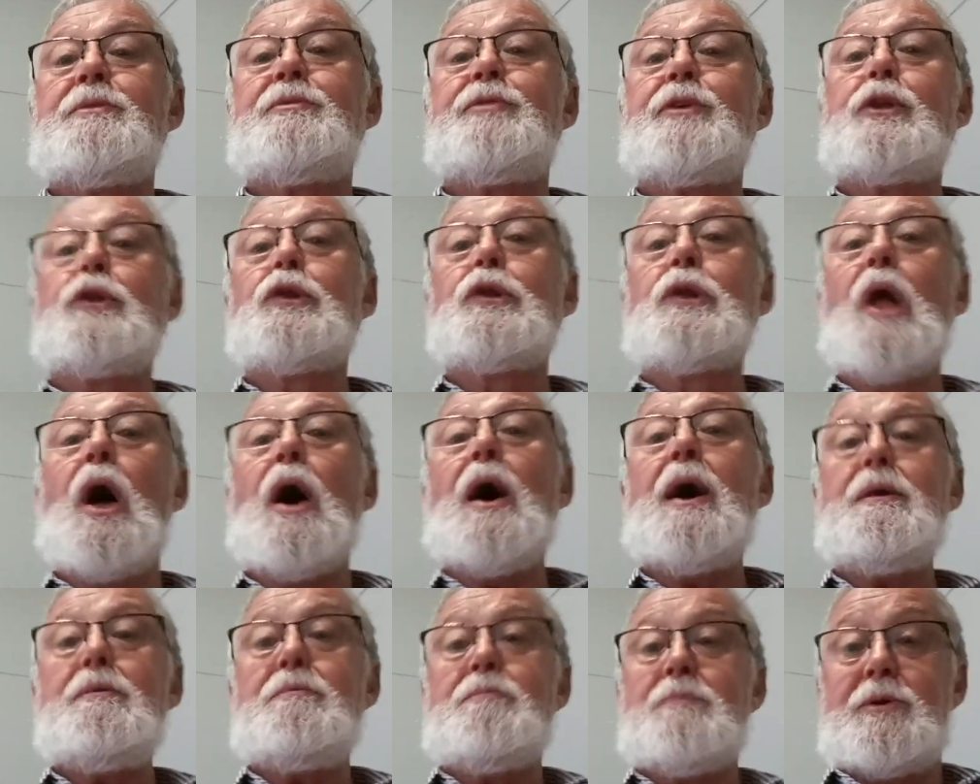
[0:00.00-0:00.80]
of
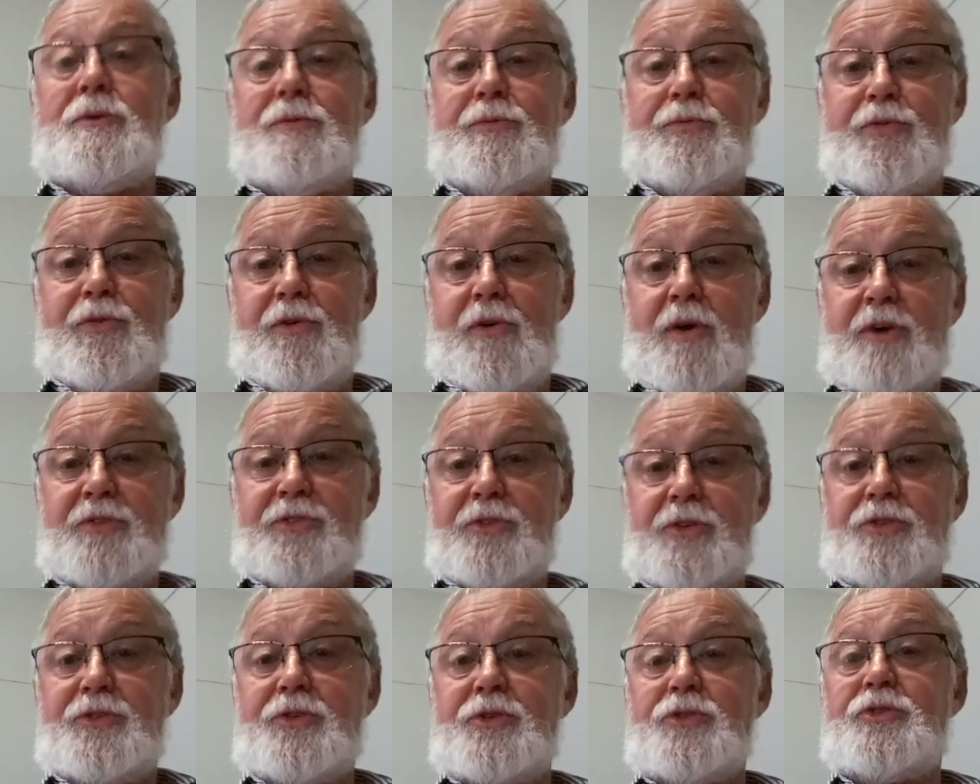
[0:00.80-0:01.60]
enlightenment for
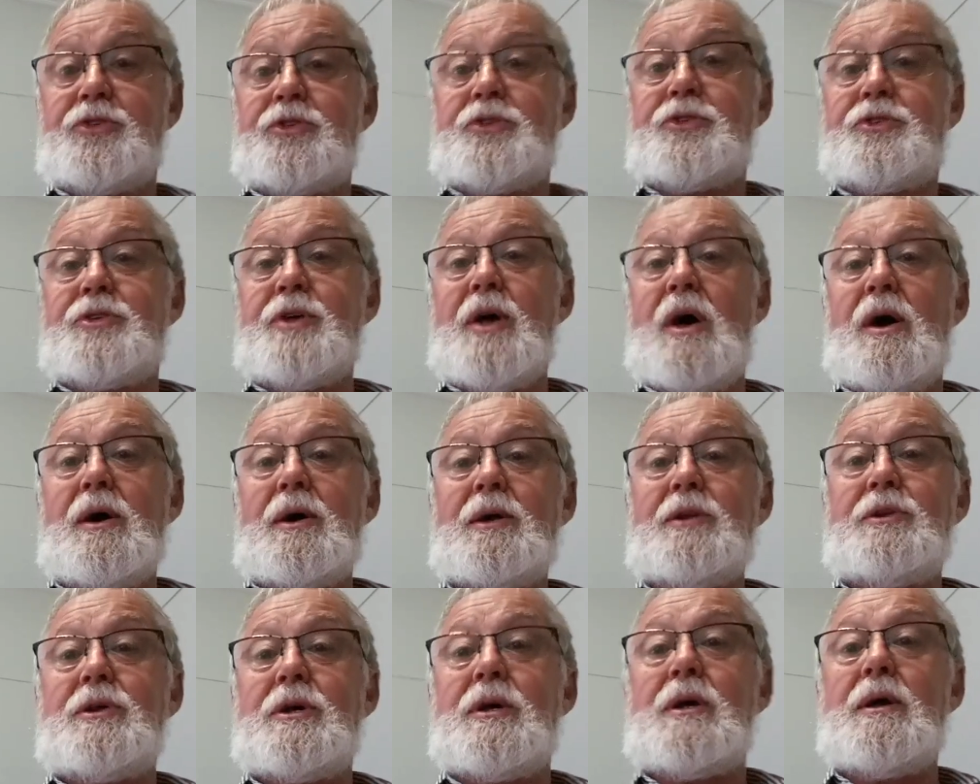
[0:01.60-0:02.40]
us as a
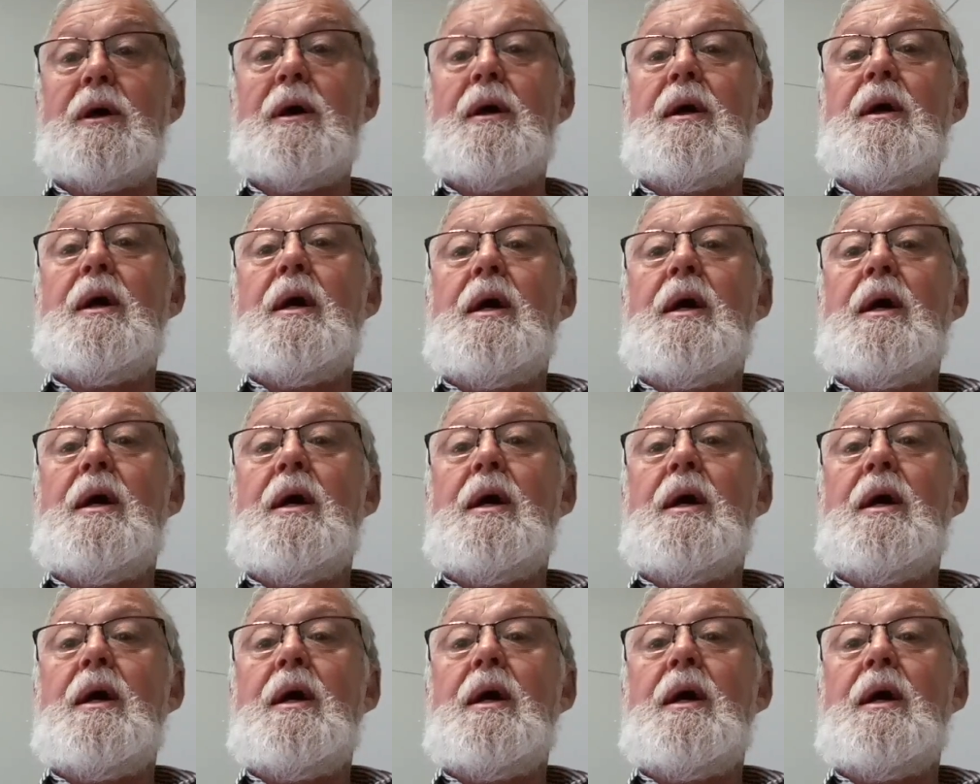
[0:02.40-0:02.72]
society.